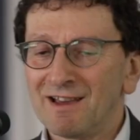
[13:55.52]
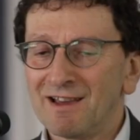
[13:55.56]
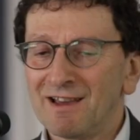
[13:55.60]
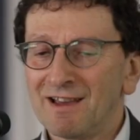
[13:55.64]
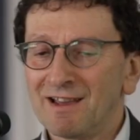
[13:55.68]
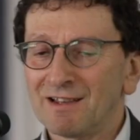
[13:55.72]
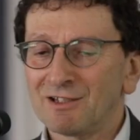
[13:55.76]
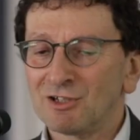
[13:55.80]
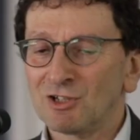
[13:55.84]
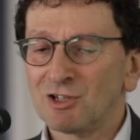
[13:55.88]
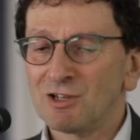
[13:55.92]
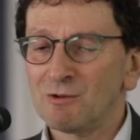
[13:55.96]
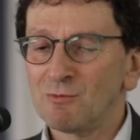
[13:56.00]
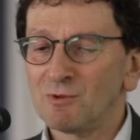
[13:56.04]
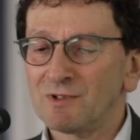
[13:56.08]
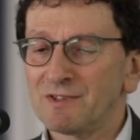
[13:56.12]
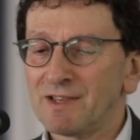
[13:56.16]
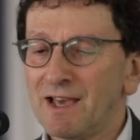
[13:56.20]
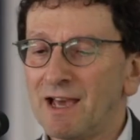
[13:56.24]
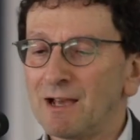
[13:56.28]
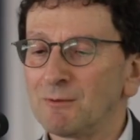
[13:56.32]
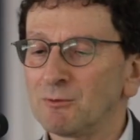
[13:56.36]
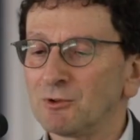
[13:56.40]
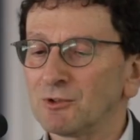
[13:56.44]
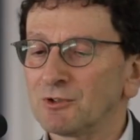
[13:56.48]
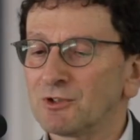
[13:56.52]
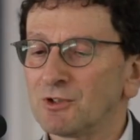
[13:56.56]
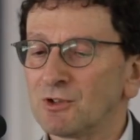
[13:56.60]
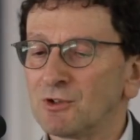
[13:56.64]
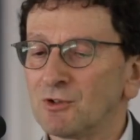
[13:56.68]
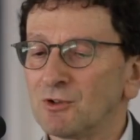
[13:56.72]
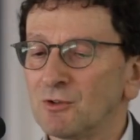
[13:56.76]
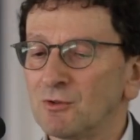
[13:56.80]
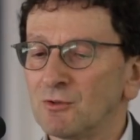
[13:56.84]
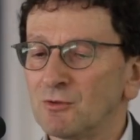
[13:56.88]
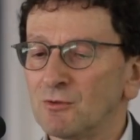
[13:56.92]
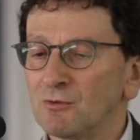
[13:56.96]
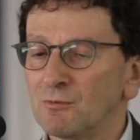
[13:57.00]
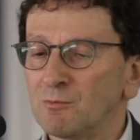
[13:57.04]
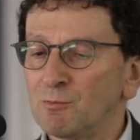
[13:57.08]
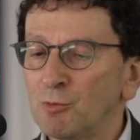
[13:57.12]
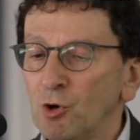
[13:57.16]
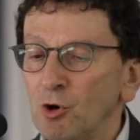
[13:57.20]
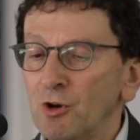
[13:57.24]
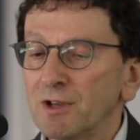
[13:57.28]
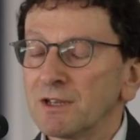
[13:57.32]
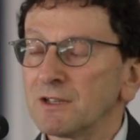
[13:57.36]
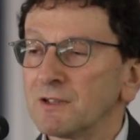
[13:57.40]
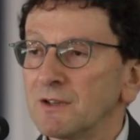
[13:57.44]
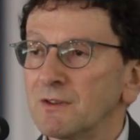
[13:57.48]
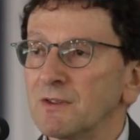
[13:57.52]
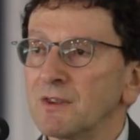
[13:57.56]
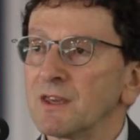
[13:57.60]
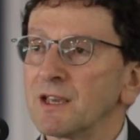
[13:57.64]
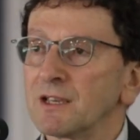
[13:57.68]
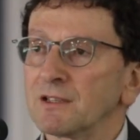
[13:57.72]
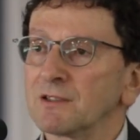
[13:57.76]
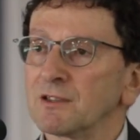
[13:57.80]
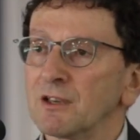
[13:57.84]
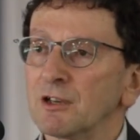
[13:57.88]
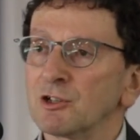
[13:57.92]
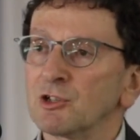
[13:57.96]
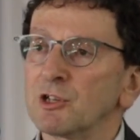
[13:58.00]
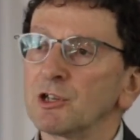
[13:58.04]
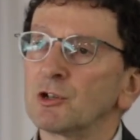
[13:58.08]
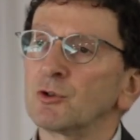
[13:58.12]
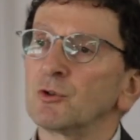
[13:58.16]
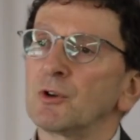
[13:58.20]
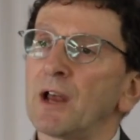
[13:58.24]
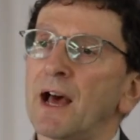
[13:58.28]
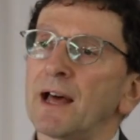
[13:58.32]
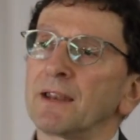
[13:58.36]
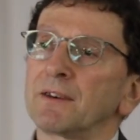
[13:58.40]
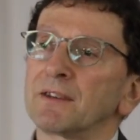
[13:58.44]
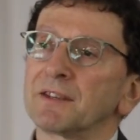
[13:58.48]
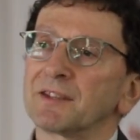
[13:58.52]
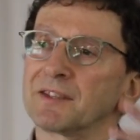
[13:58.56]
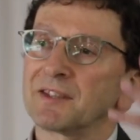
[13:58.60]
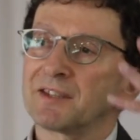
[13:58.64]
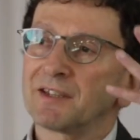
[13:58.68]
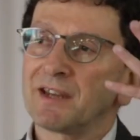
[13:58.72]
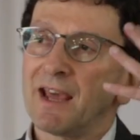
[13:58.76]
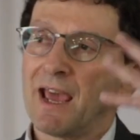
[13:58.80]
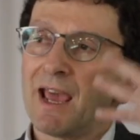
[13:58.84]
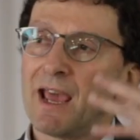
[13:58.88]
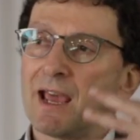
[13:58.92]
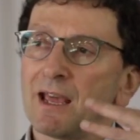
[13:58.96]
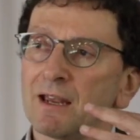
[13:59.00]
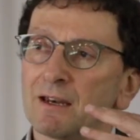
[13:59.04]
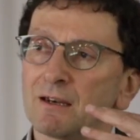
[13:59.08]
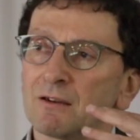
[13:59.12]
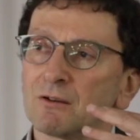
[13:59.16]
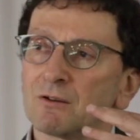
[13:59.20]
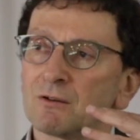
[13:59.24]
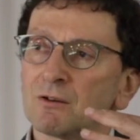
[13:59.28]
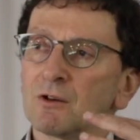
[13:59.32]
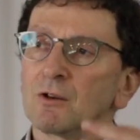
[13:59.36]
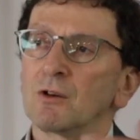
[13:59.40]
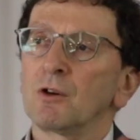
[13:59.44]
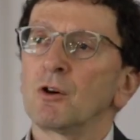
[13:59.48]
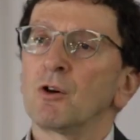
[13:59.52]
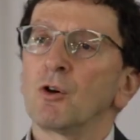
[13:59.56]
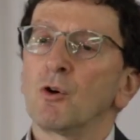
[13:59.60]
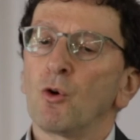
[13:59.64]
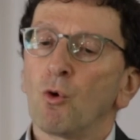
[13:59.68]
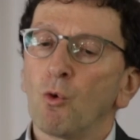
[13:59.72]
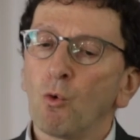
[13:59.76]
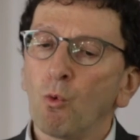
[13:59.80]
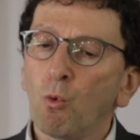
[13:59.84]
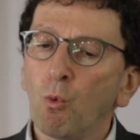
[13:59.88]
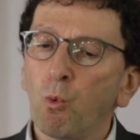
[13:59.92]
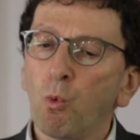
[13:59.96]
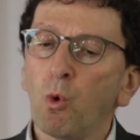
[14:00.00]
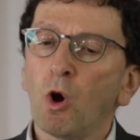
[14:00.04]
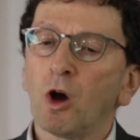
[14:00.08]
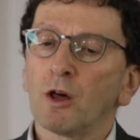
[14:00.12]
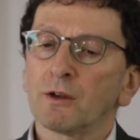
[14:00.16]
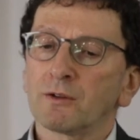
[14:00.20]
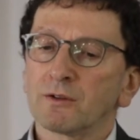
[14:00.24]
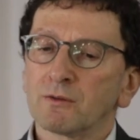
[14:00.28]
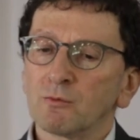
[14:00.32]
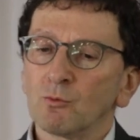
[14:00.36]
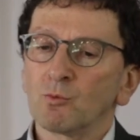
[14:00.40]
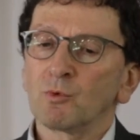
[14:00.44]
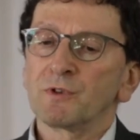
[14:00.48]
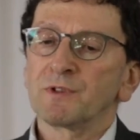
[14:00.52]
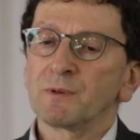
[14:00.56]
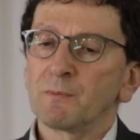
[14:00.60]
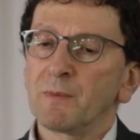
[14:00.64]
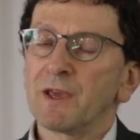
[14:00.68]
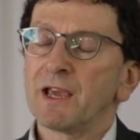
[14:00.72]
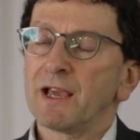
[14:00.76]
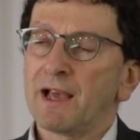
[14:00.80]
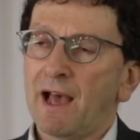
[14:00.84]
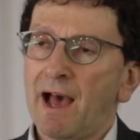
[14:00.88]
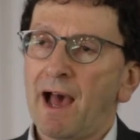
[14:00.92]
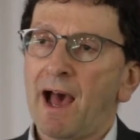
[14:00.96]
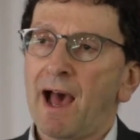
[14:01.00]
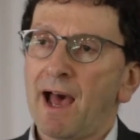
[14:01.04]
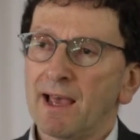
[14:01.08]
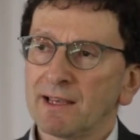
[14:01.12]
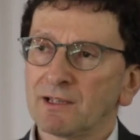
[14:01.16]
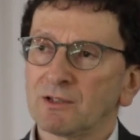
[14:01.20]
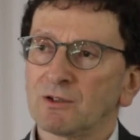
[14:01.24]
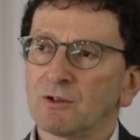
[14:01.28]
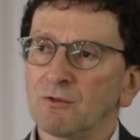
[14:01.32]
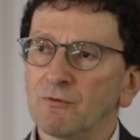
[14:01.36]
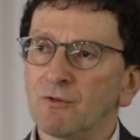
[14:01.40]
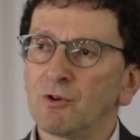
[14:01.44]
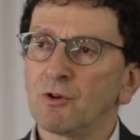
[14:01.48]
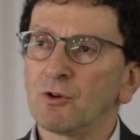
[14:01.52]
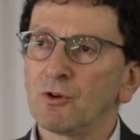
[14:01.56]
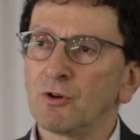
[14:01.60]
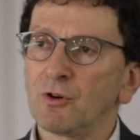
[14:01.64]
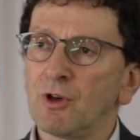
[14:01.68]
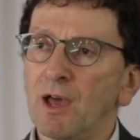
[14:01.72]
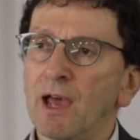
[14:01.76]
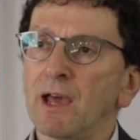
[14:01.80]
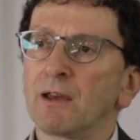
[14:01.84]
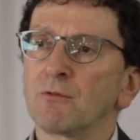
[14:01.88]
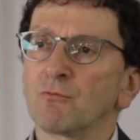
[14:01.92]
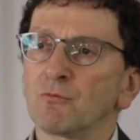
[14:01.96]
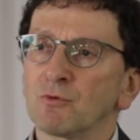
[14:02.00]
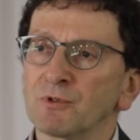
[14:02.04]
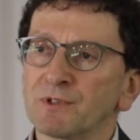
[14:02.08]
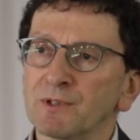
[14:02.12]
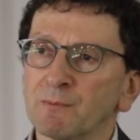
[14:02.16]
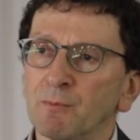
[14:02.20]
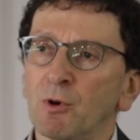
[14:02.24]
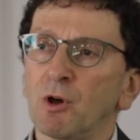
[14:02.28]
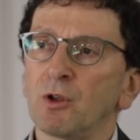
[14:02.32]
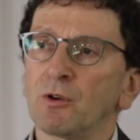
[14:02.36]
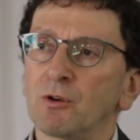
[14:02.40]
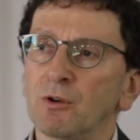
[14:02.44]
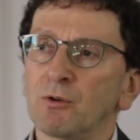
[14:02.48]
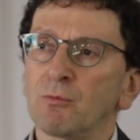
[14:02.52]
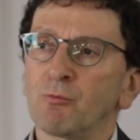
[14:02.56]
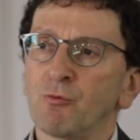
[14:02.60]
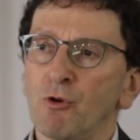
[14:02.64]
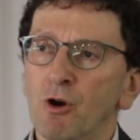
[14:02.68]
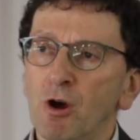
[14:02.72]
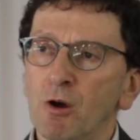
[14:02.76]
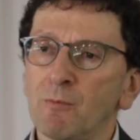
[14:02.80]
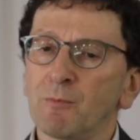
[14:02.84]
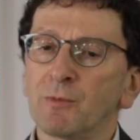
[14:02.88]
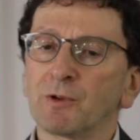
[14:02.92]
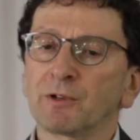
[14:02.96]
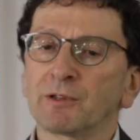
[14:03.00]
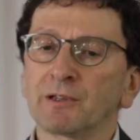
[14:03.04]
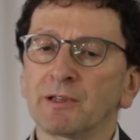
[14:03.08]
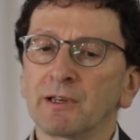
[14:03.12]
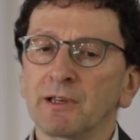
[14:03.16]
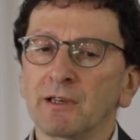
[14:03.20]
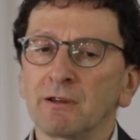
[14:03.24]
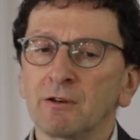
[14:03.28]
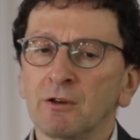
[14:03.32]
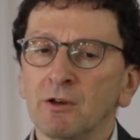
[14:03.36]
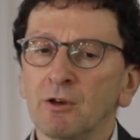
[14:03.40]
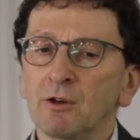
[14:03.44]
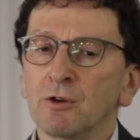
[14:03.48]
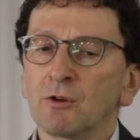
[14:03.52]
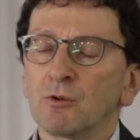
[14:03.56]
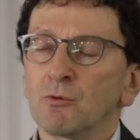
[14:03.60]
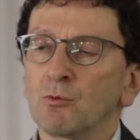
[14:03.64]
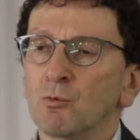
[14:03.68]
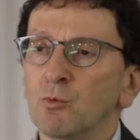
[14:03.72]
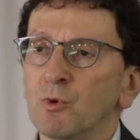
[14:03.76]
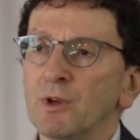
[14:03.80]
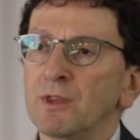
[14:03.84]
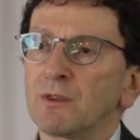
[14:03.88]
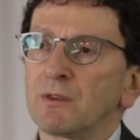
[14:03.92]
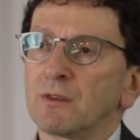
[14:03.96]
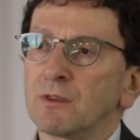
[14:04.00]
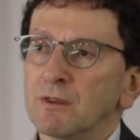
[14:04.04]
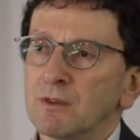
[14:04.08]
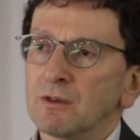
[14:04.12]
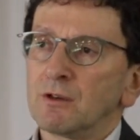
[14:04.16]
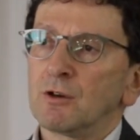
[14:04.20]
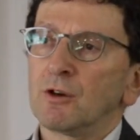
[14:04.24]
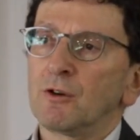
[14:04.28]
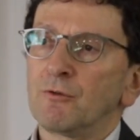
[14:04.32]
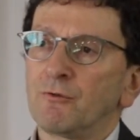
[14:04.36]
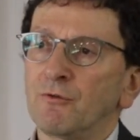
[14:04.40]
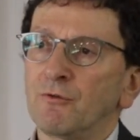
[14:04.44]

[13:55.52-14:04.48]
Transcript: and she was able to point at things so she could understand what was being asked of her and respond appropriately with her